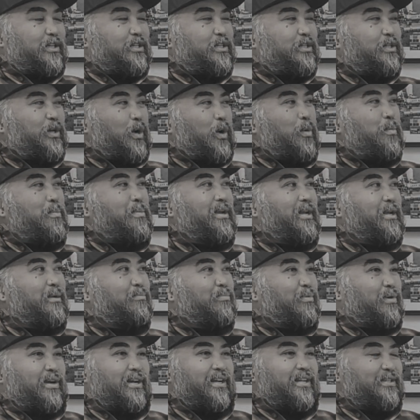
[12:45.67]
There's so many
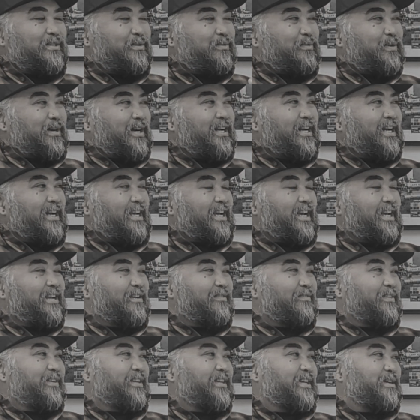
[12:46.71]
brands of wine. I can't
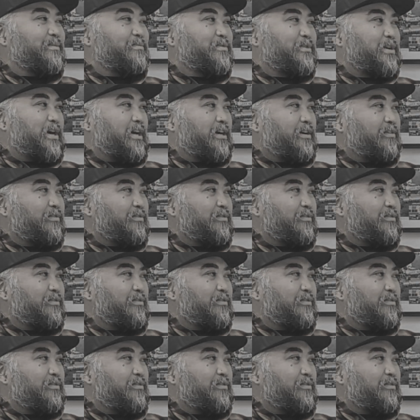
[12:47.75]
even keep track